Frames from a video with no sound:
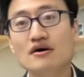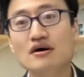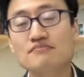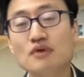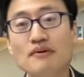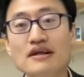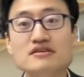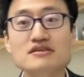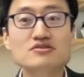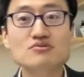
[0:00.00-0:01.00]

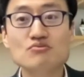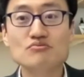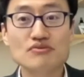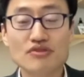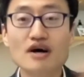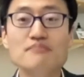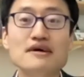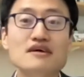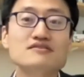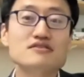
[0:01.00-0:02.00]
mobility is the
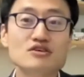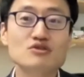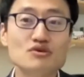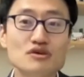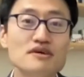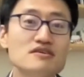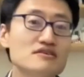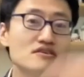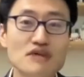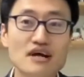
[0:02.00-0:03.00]
biggest CO2 emitter
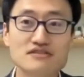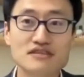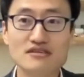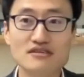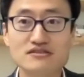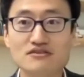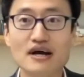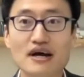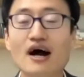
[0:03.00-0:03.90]
in the United States, right?